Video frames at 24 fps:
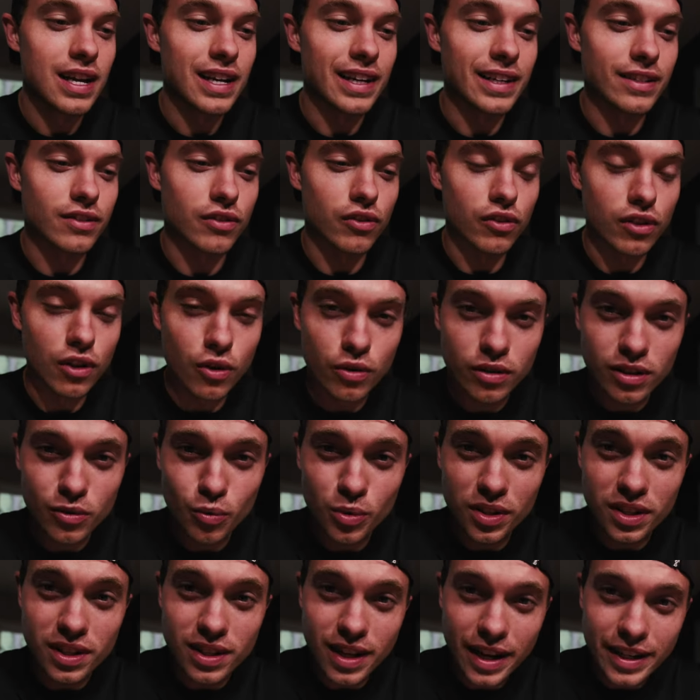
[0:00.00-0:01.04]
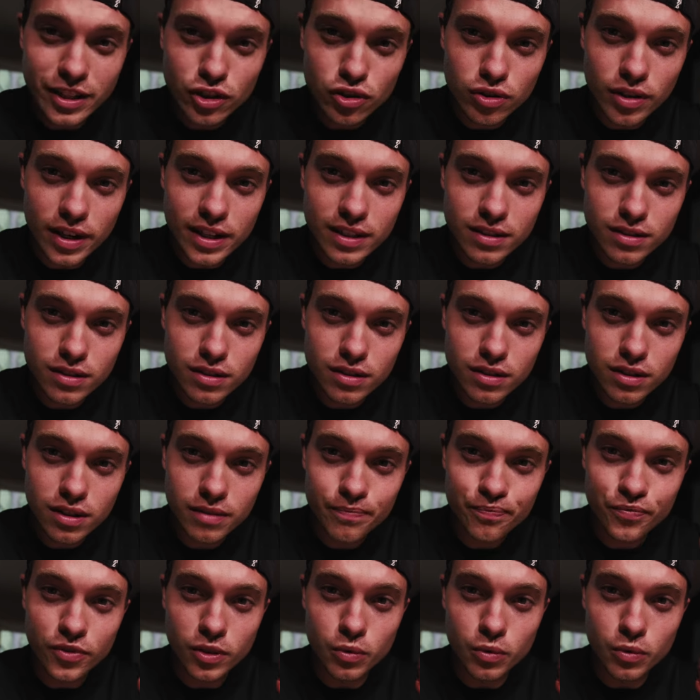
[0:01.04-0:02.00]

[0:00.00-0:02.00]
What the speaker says: It's loaded with nitrates,